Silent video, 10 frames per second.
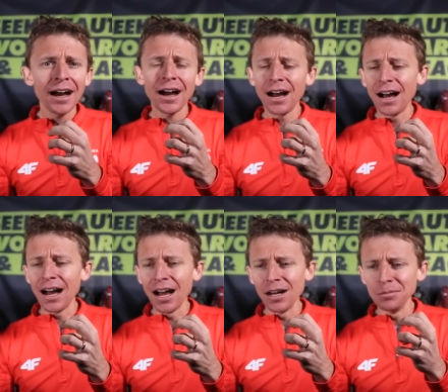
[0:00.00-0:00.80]

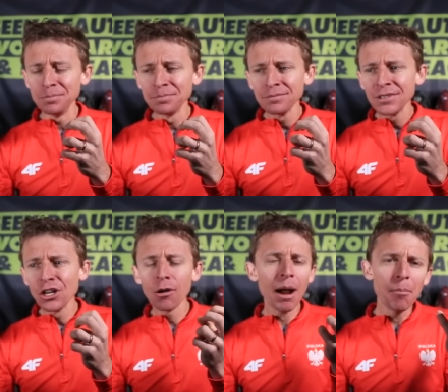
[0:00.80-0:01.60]
Um, you
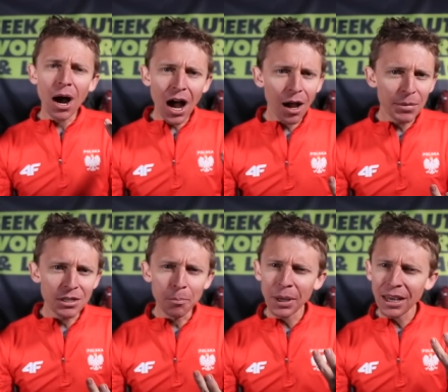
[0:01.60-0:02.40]
know, my mom is
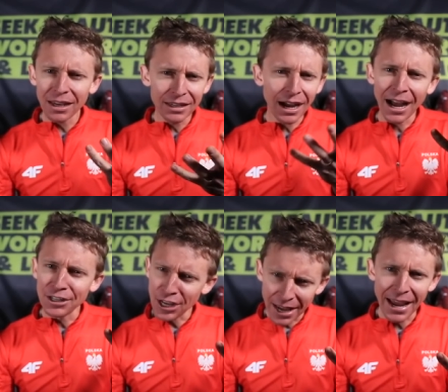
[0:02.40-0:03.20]
a big uh,
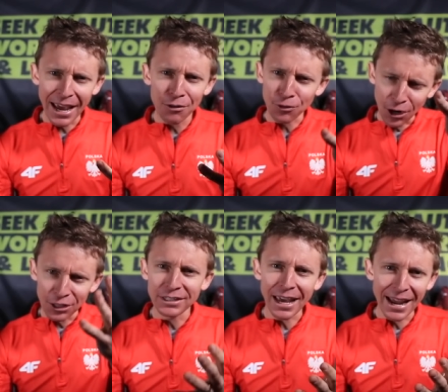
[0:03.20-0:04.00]
Deadhead, for all
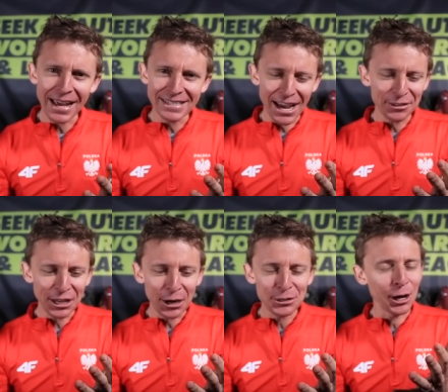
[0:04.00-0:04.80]
the Deadheads out
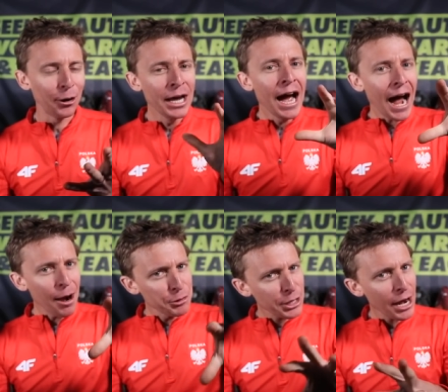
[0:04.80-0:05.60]
there, so I
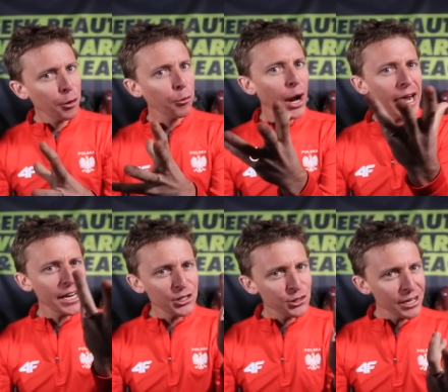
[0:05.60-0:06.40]
was kind of
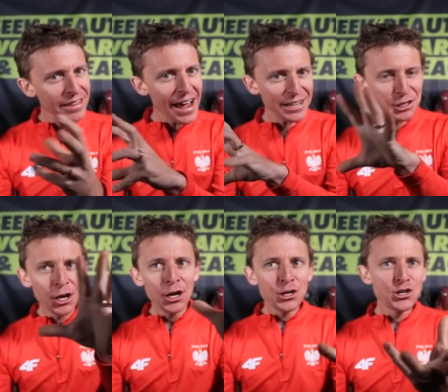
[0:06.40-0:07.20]
raised in that
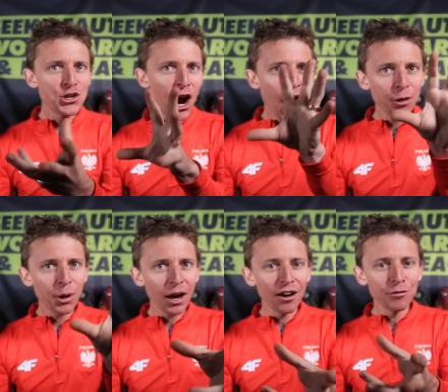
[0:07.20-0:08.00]

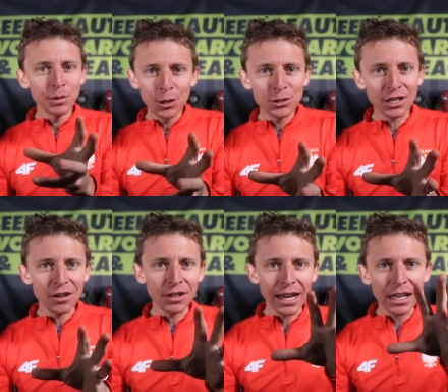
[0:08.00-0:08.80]
genre of music
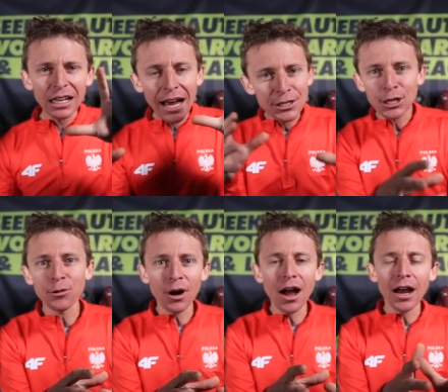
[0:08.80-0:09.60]
of like classic
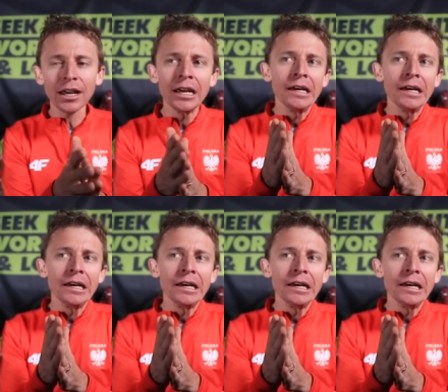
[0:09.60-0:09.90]
rock.